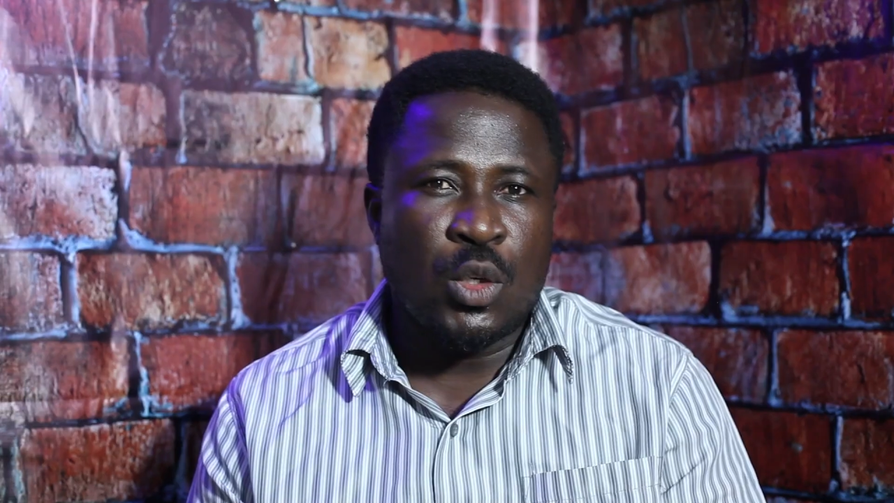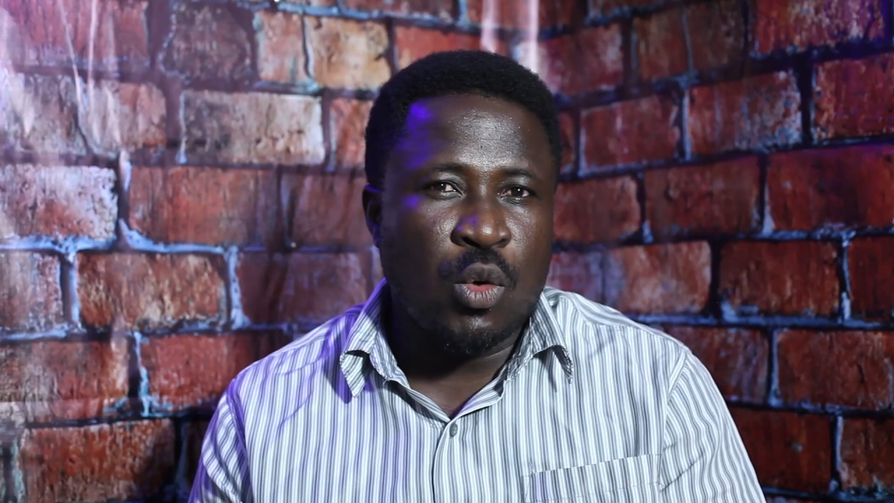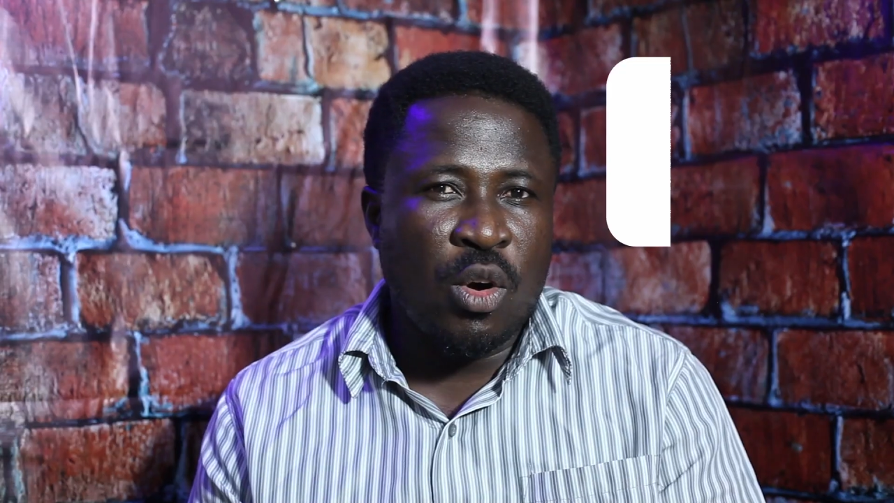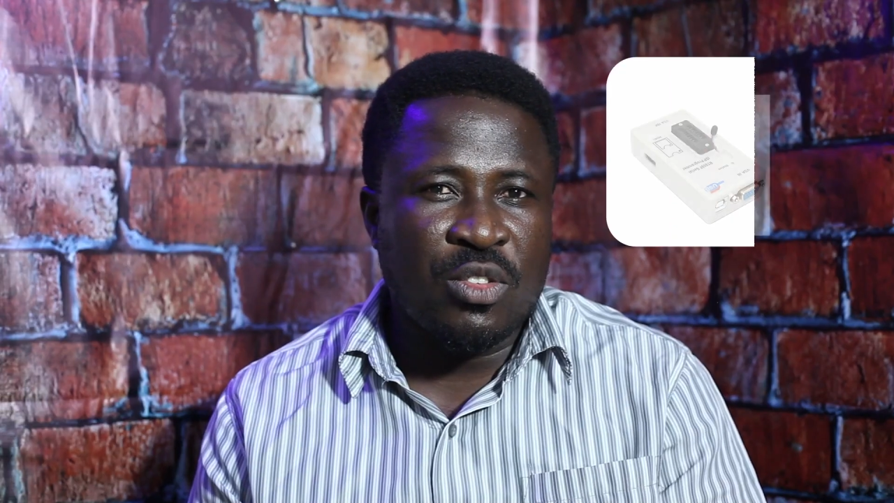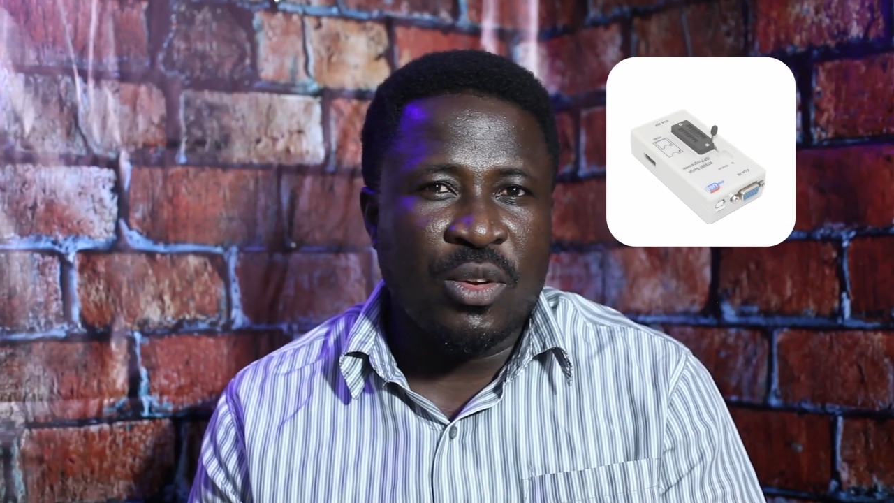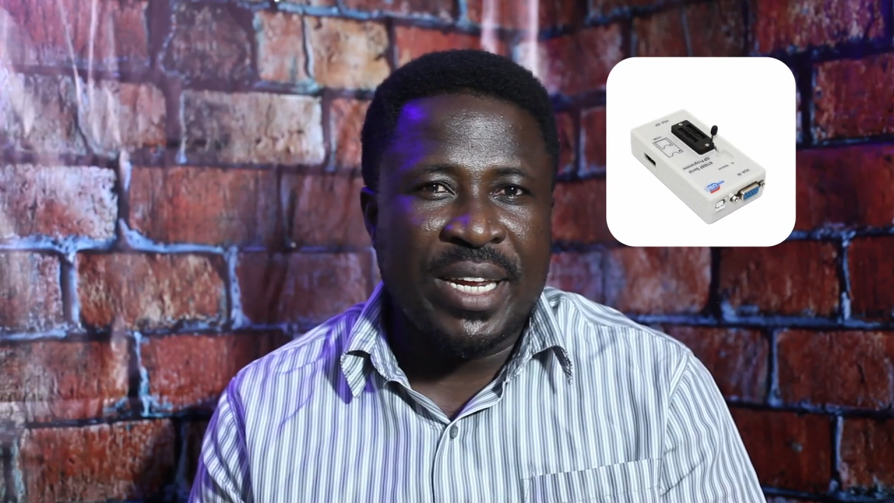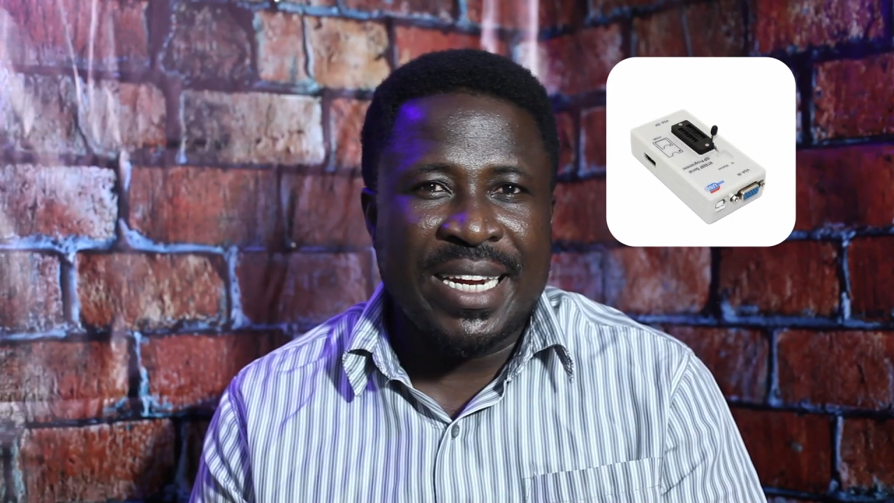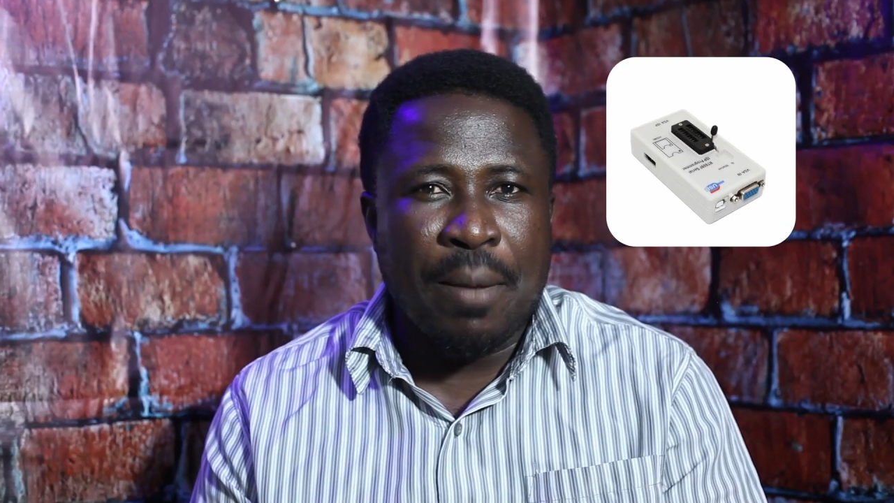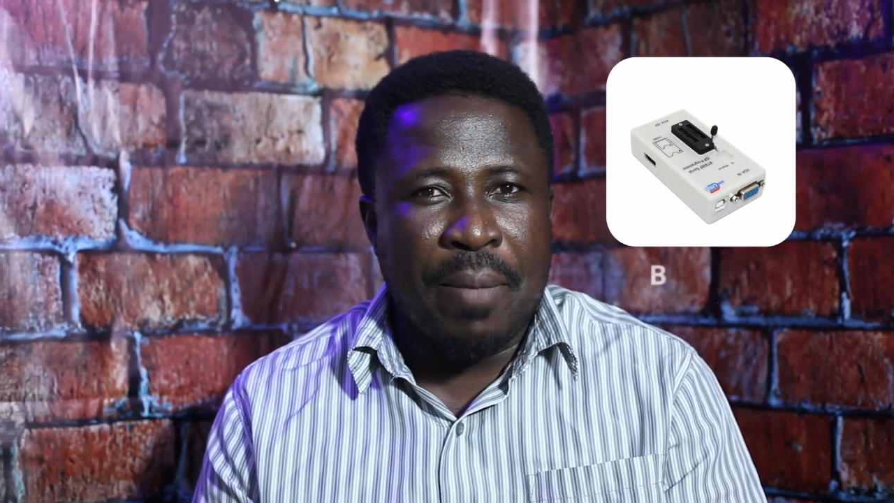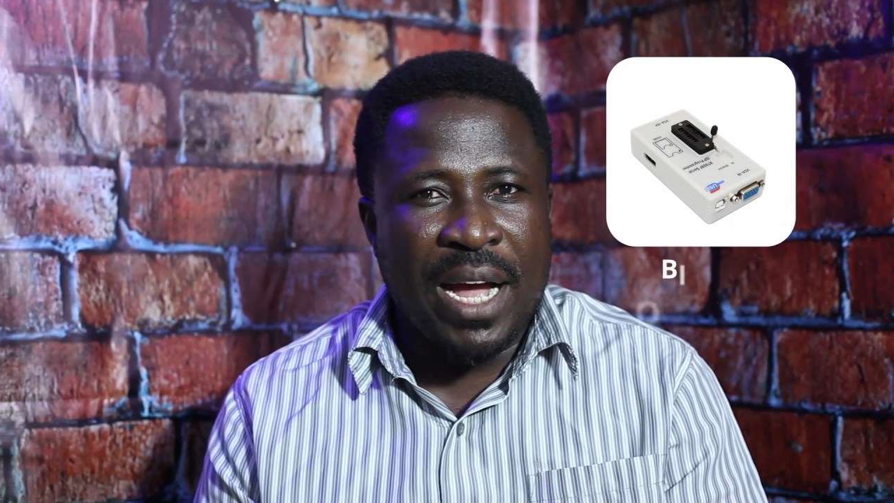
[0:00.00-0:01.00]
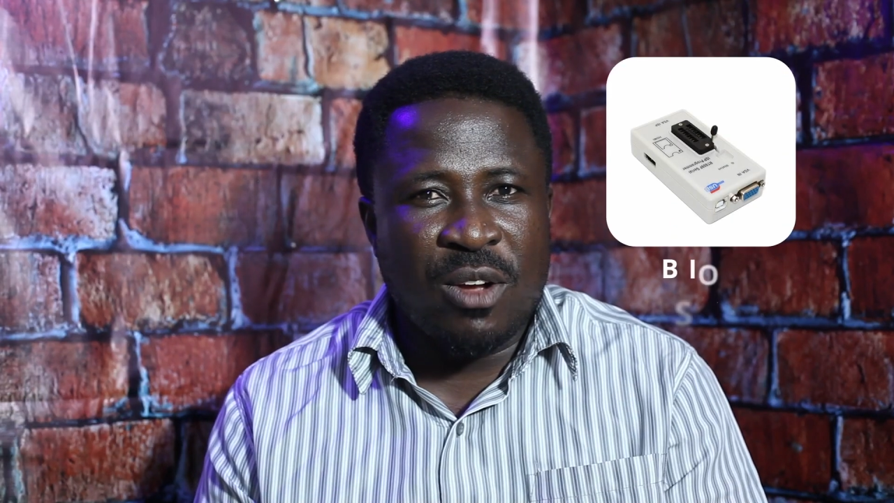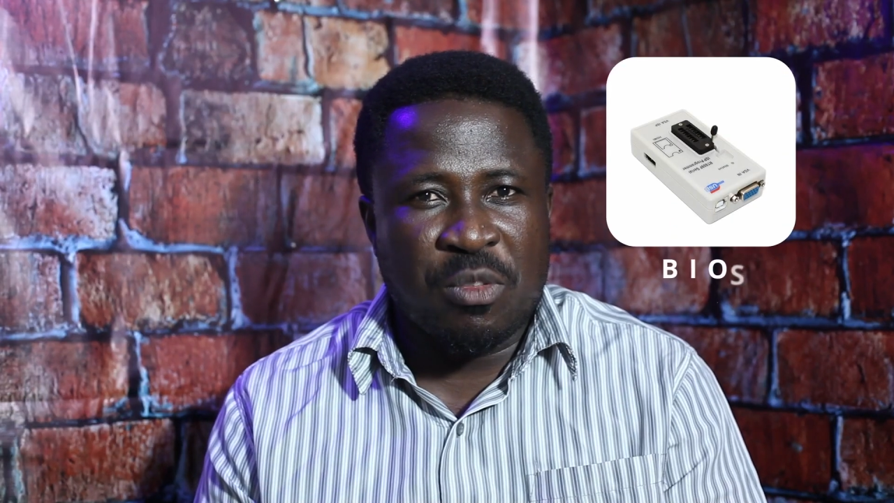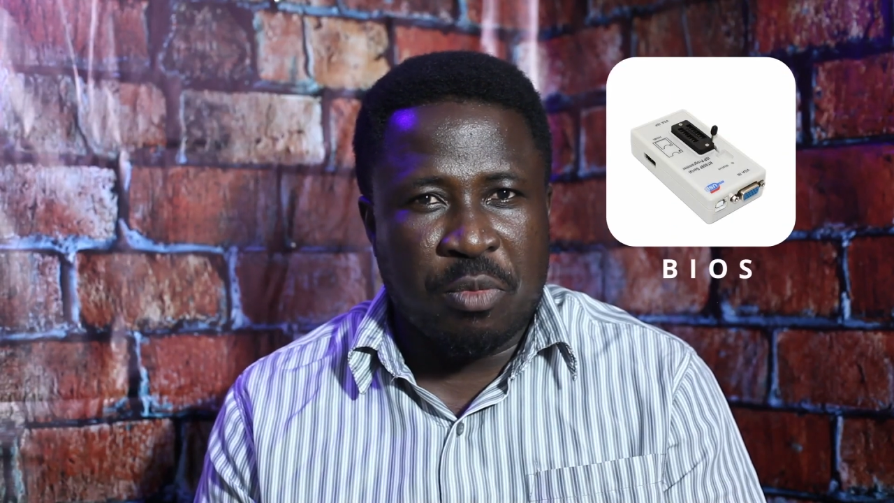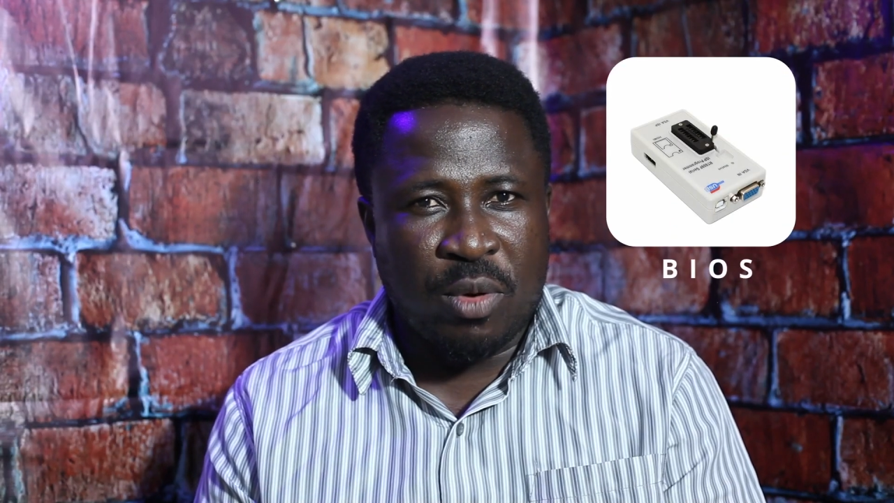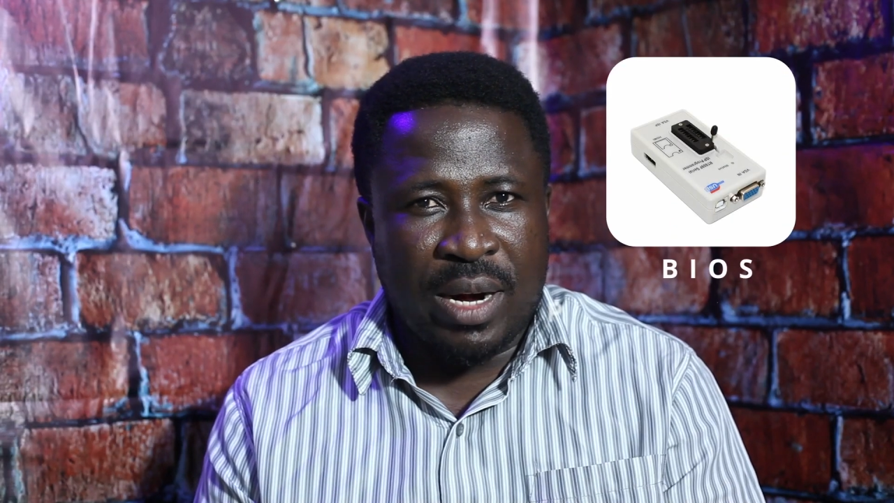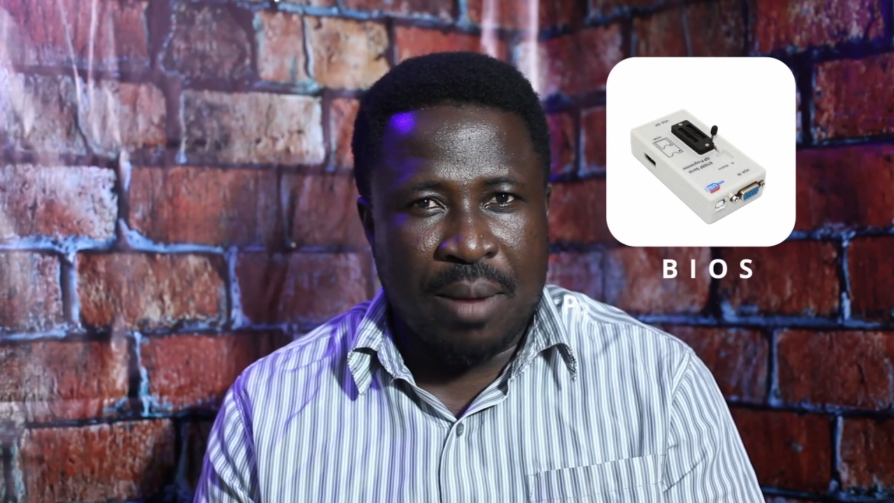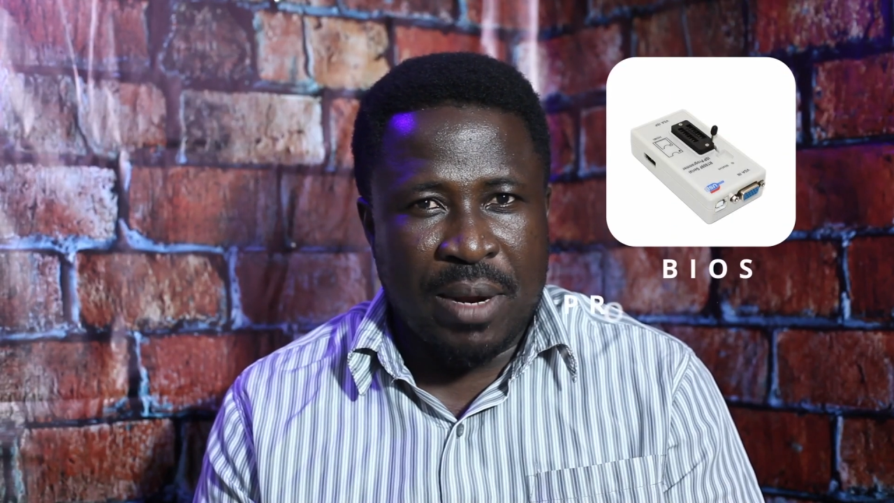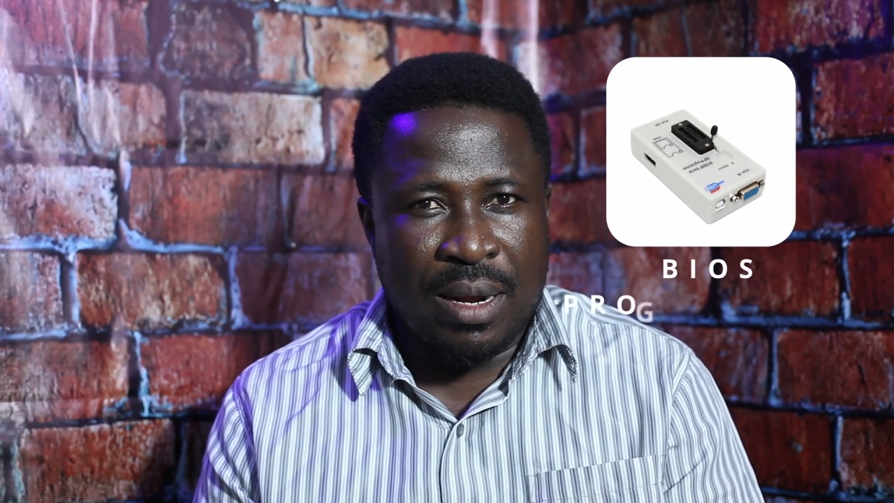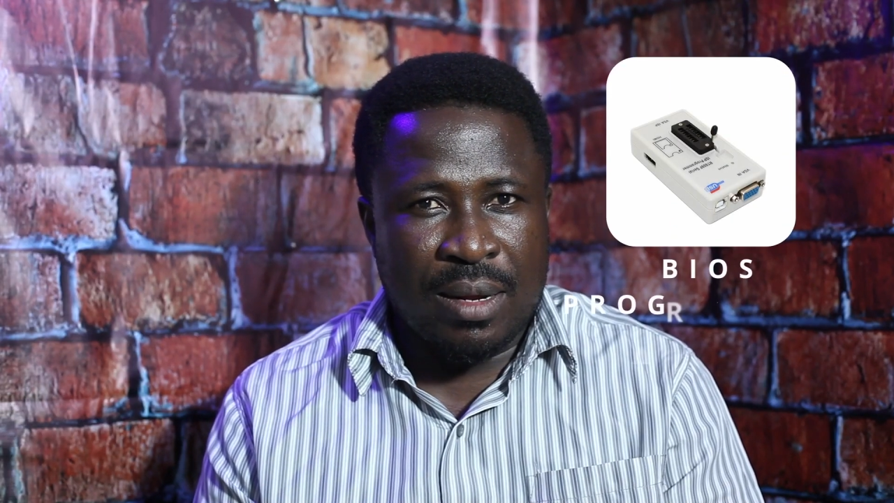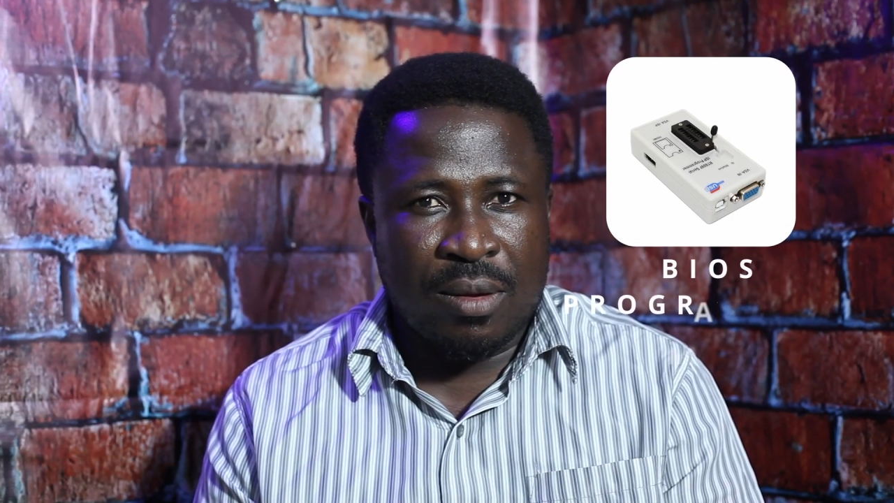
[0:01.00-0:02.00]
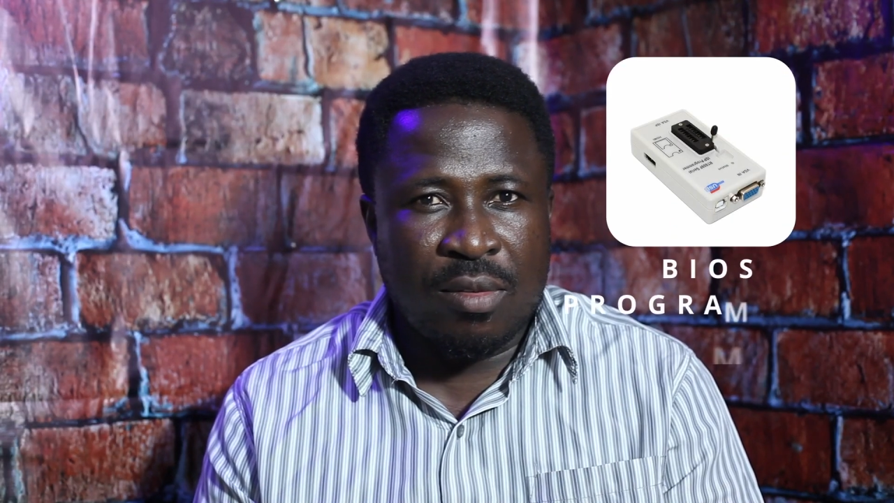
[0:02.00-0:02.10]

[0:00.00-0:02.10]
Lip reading: You also need a BIOS programmer